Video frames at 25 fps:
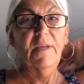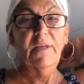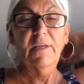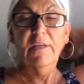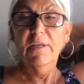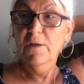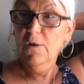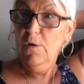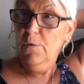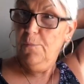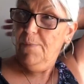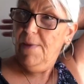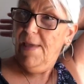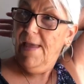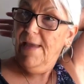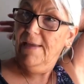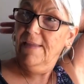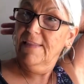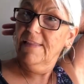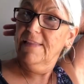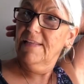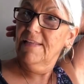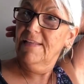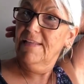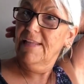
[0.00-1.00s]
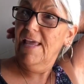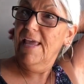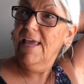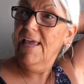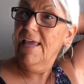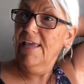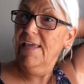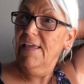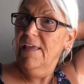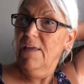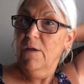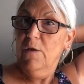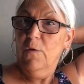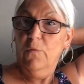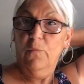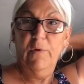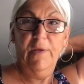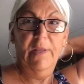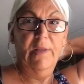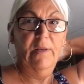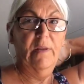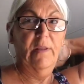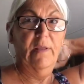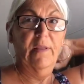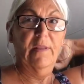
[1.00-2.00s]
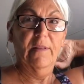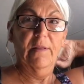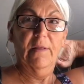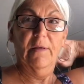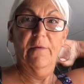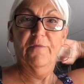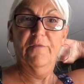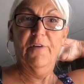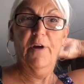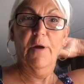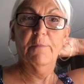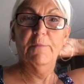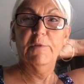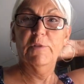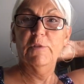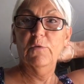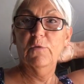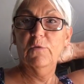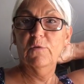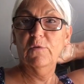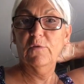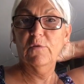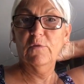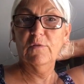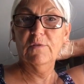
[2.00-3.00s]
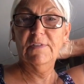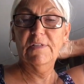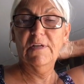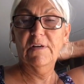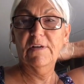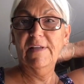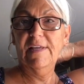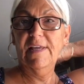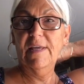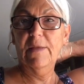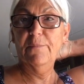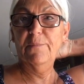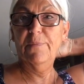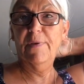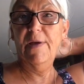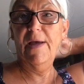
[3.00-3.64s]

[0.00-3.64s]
You know, back in the day when pharmaceuticals started getting